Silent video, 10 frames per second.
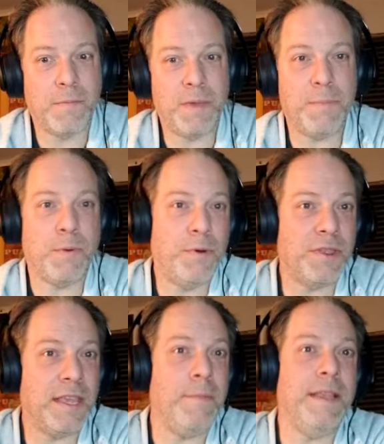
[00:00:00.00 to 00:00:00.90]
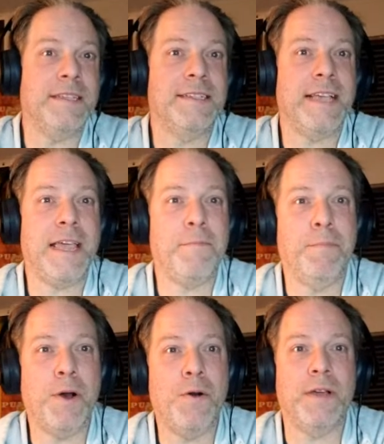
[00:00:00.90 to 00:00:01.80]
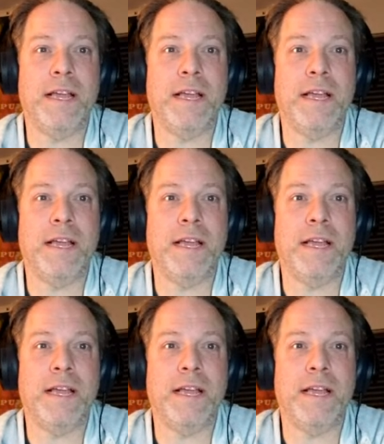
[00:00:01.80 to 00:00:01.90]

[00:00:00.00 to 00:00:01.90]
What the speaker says: people put them in the same boat